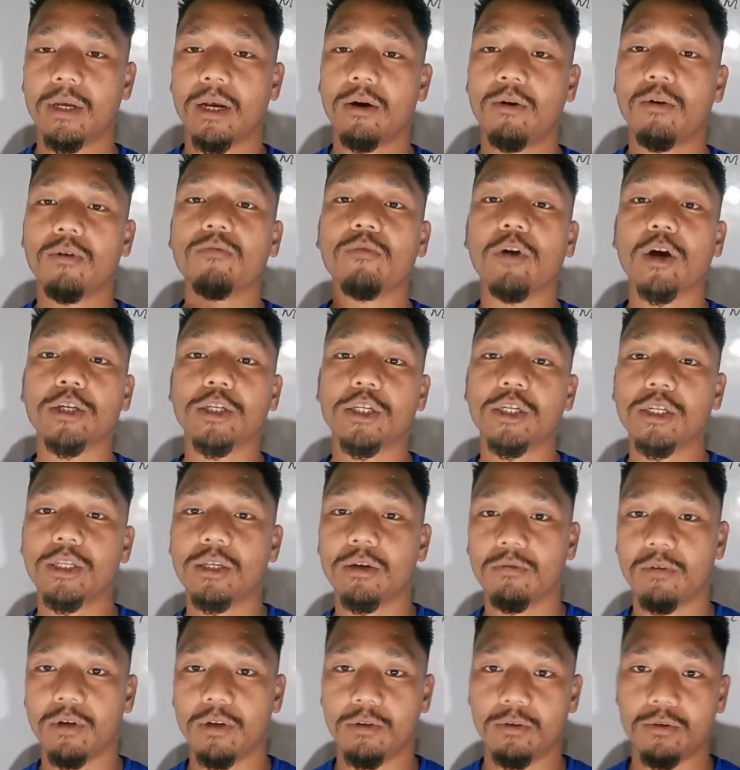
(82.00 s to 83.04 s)
they are not
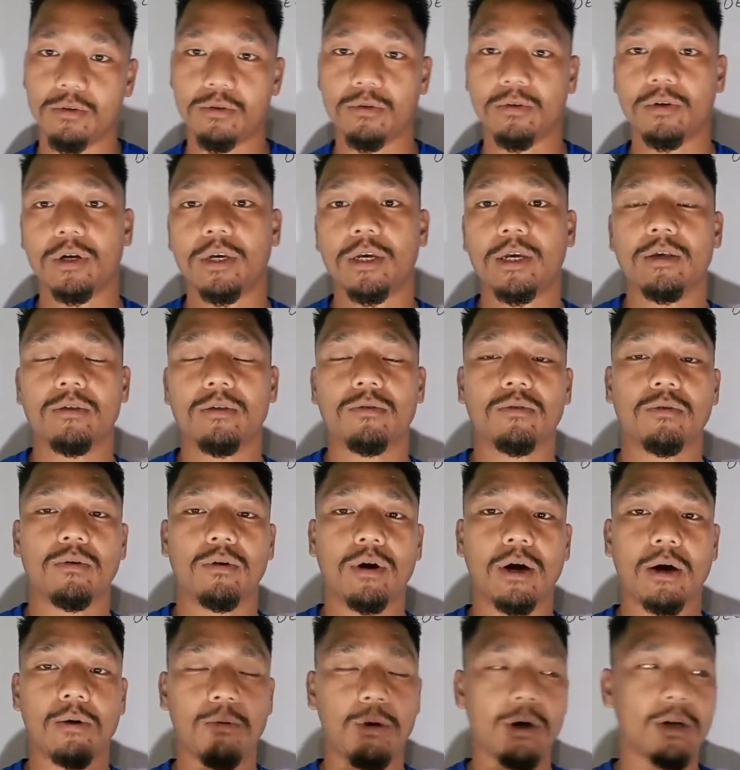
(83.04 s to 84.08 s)
watching the videos. Okay,
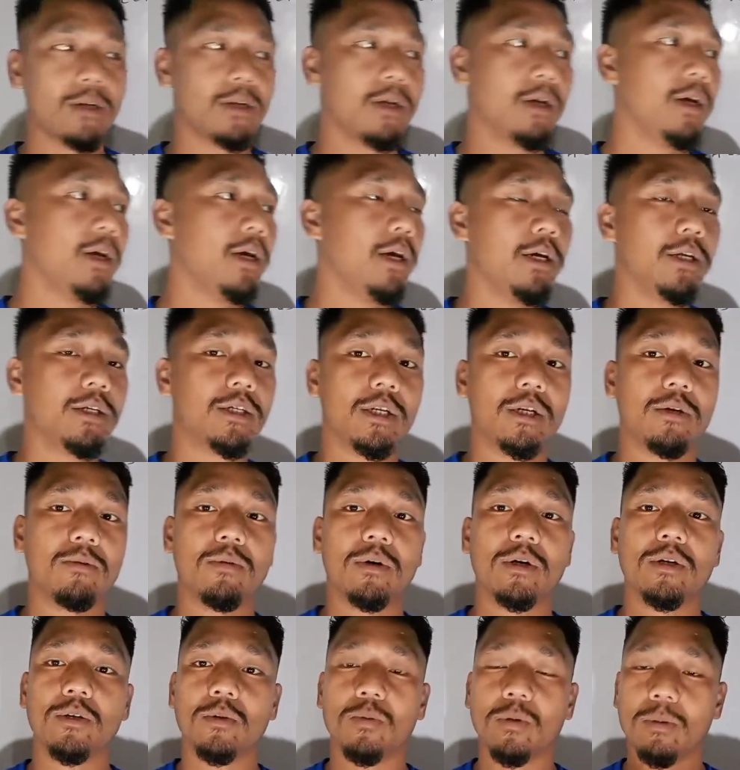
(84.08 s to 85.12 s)
so I want each
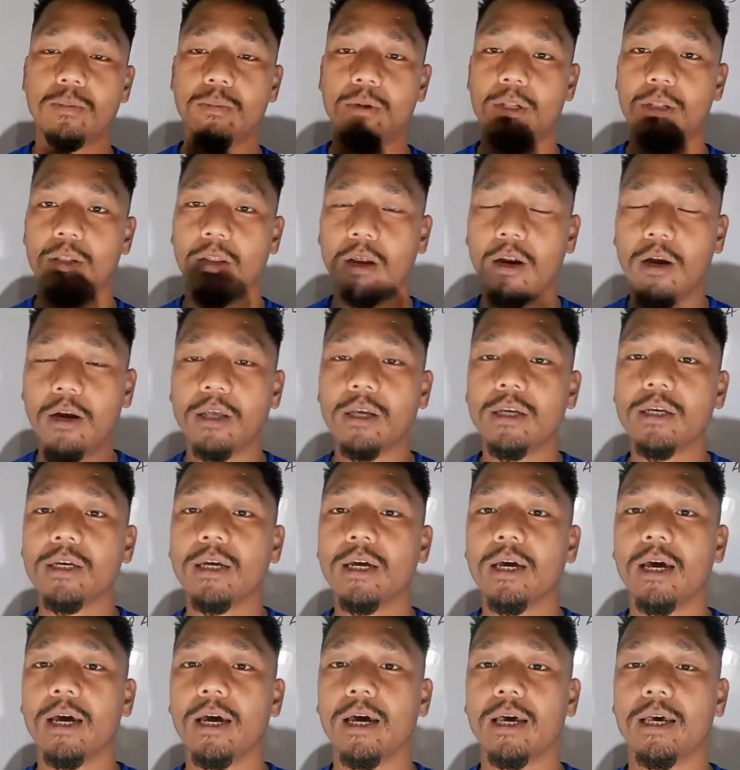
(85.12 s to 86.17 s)
and every one, you will be
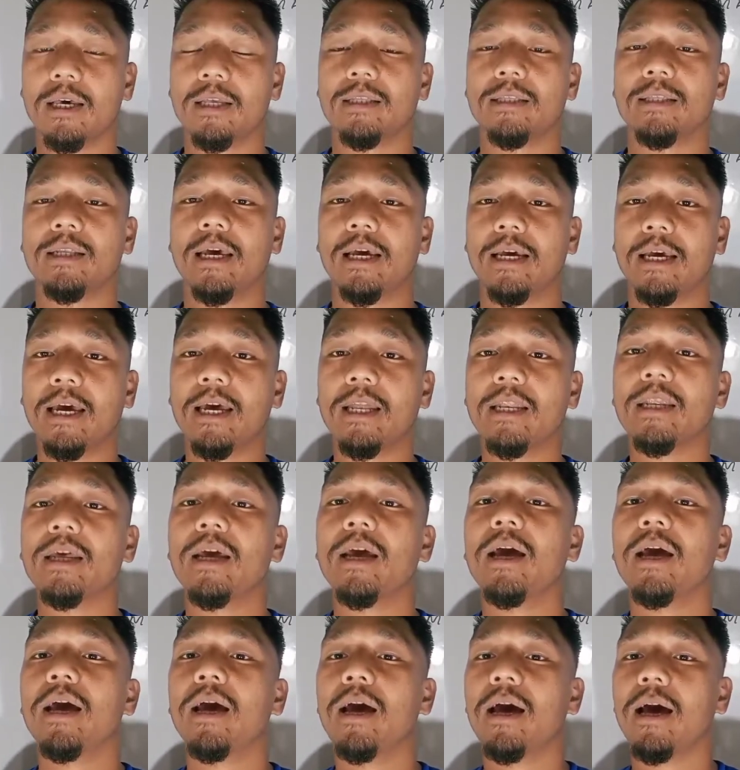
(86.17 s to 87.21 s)
learning. And
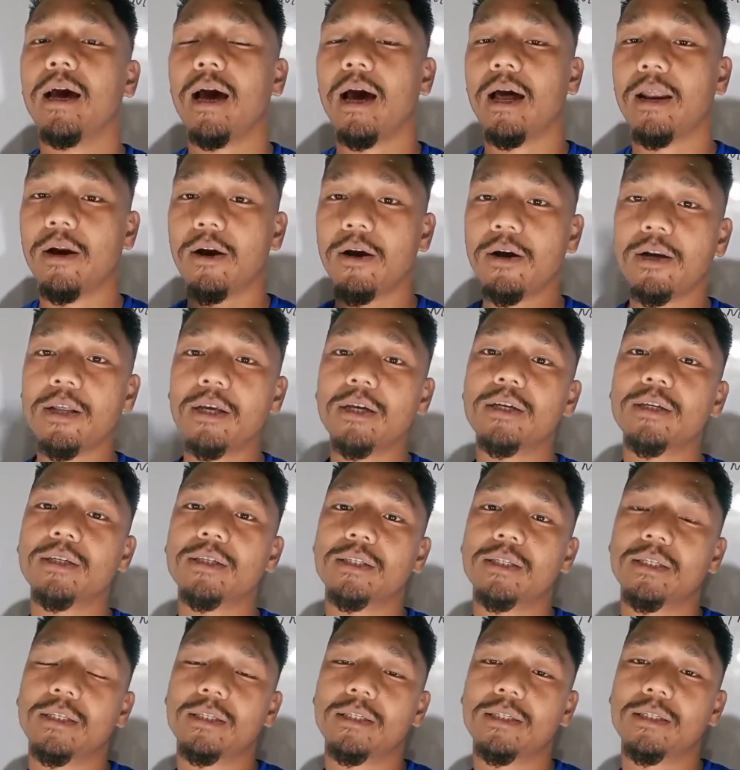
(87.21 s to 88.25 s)
again, another
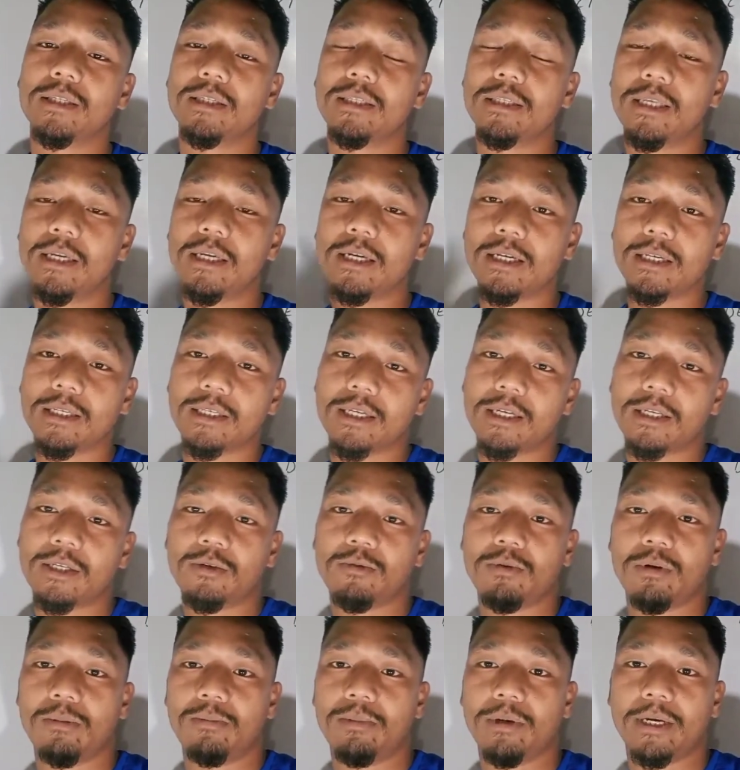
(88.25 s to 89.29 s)
thing is
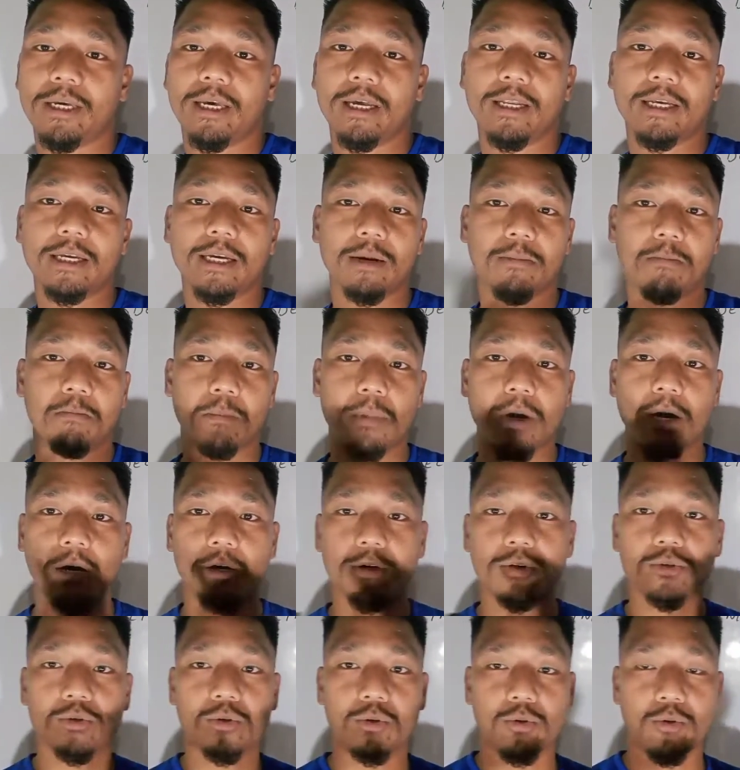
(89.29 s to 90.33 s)
that you will be getting a
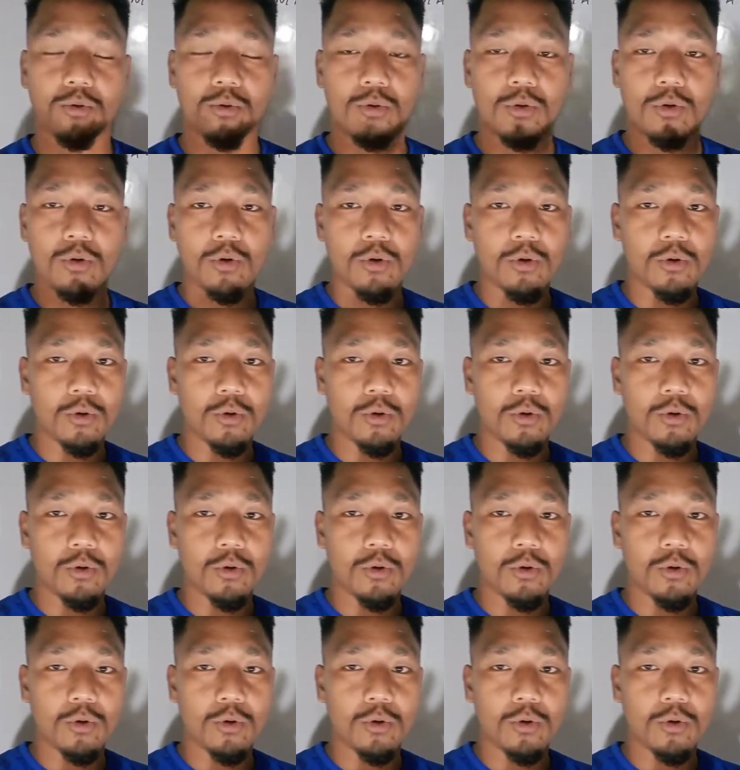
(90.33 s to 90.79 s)
marks on